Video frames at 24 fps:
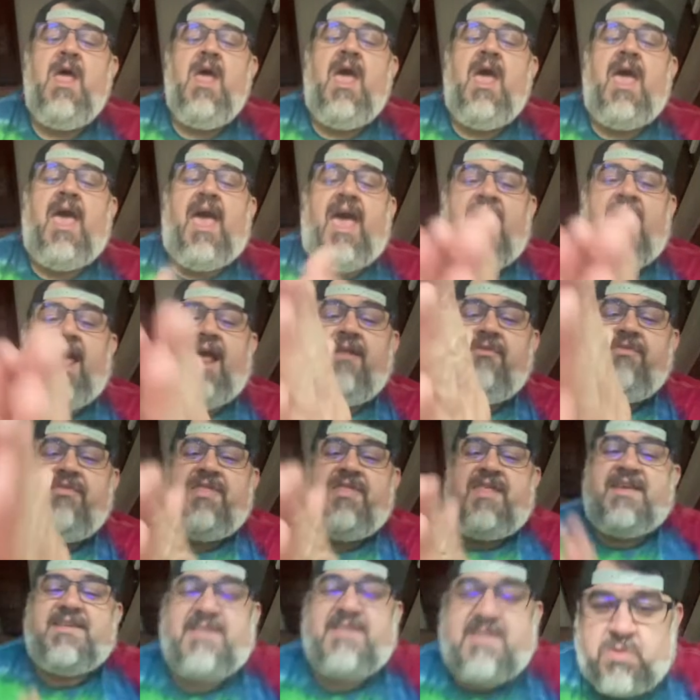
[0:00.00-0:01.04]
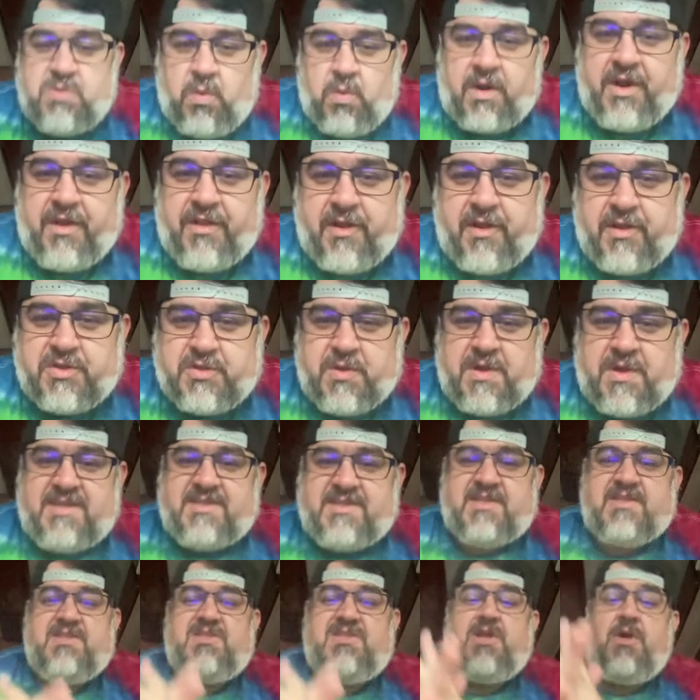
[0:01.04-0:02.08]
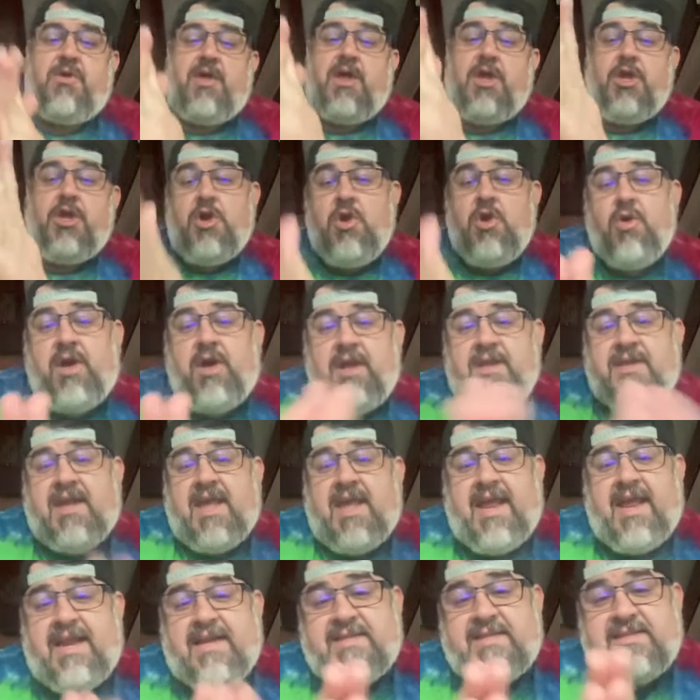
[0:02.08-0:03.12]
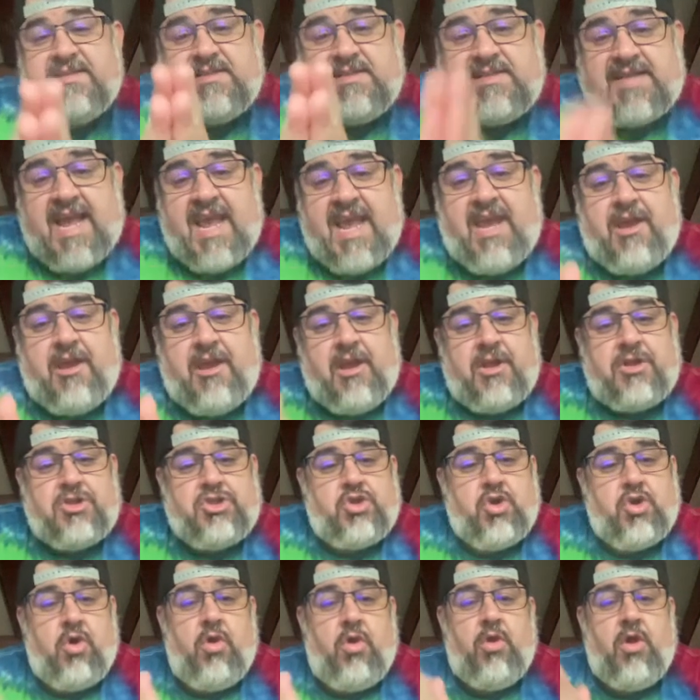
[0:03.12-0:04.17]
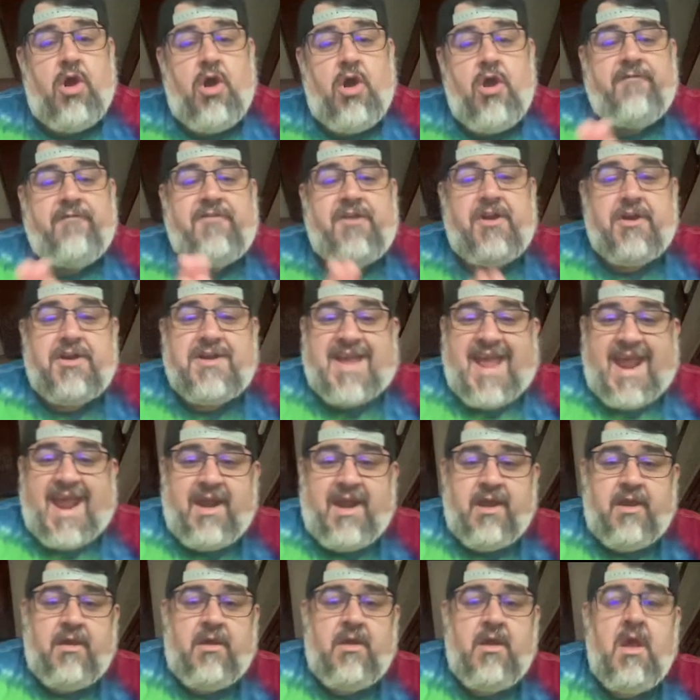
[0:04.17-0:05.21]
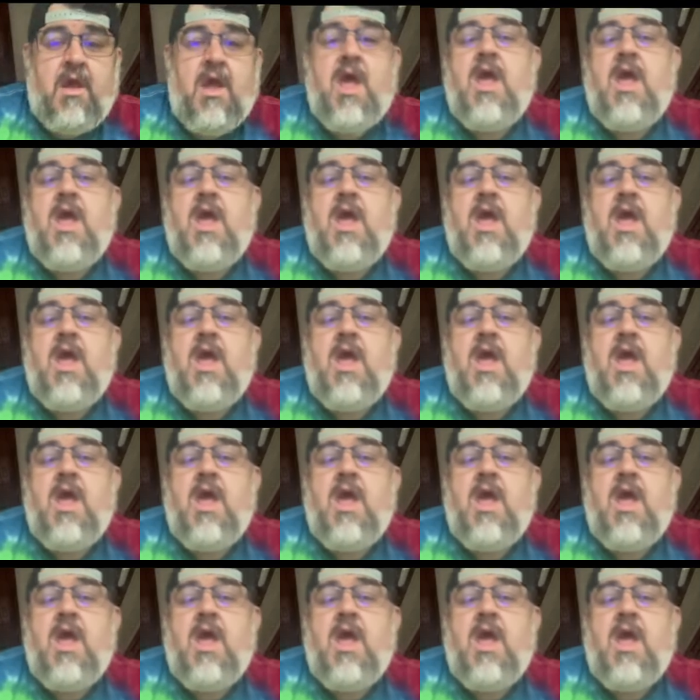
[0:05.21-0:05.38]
And this is one of those reasons so that you can take control of your data,